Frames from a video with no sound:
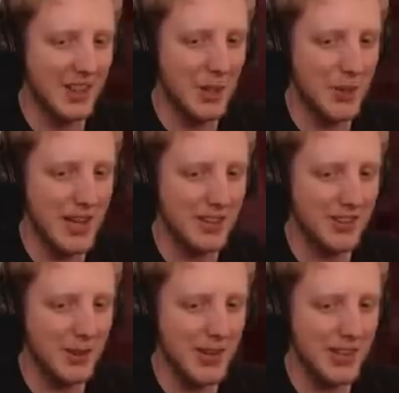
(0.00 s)
No, yes,
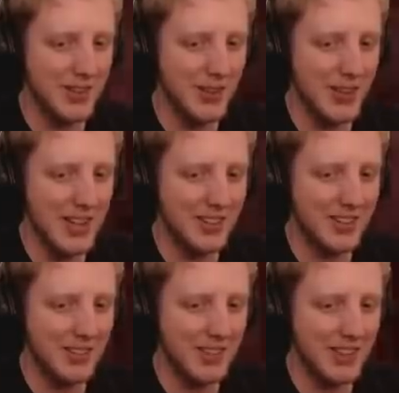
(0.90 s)
no, yes, no, yes.
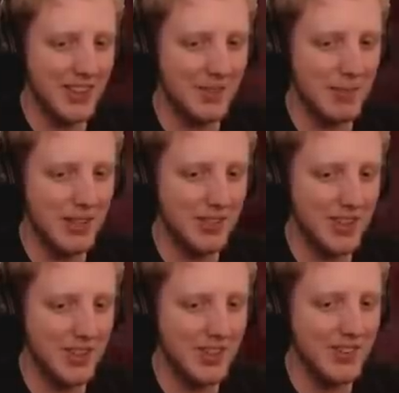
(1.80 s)
Definitely not. Please,
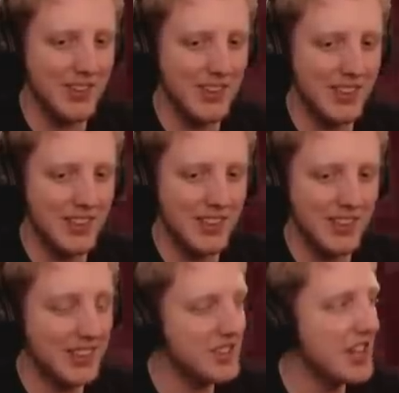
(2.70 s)
God, no.
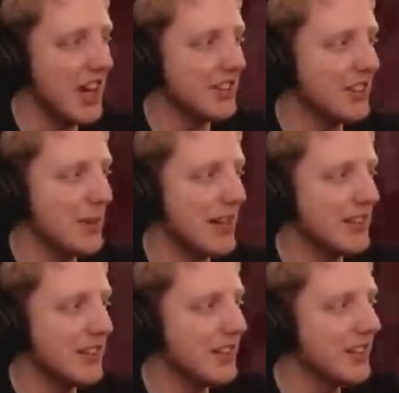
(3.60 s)
Chat
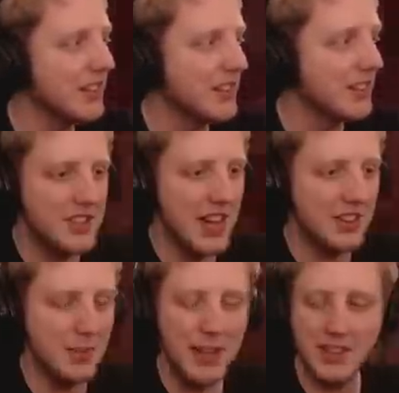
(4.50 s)
demanded it. Chat
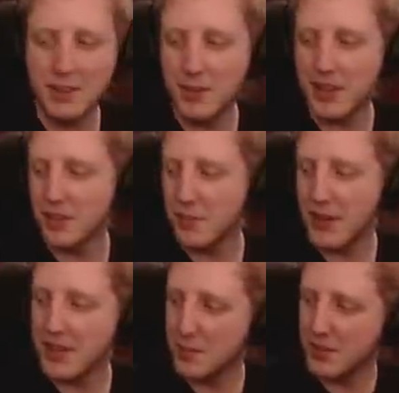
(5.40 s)
demanded it when I was
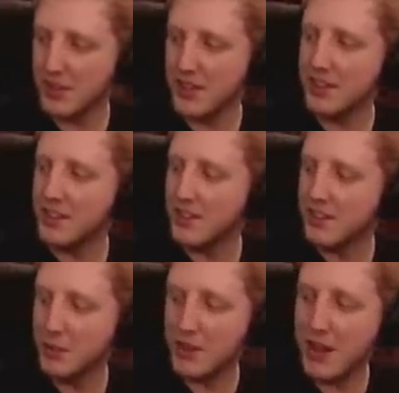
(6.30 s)
mining obsidian
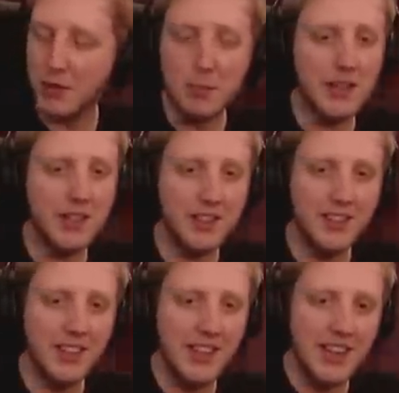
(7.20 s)
without the beacon.
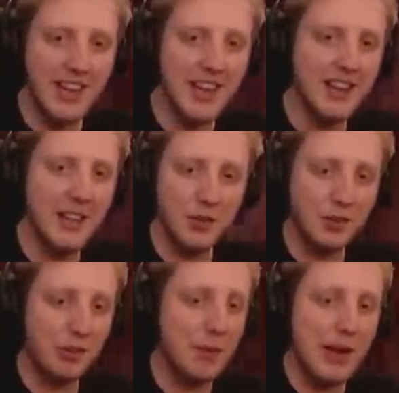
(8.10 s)
And they were
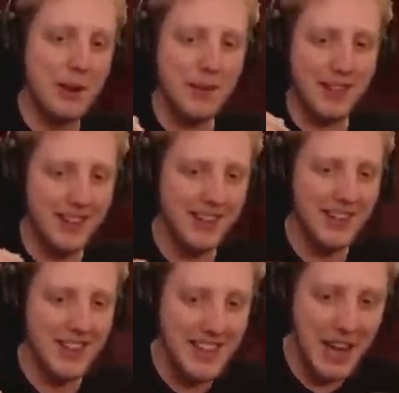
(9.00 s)
screaming at me,
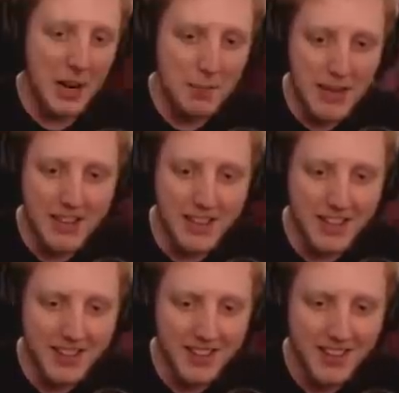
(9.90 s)
get a
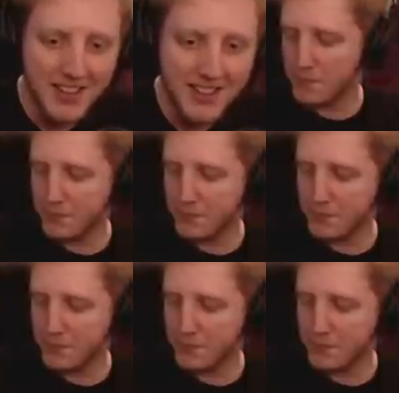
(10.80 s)
beacon!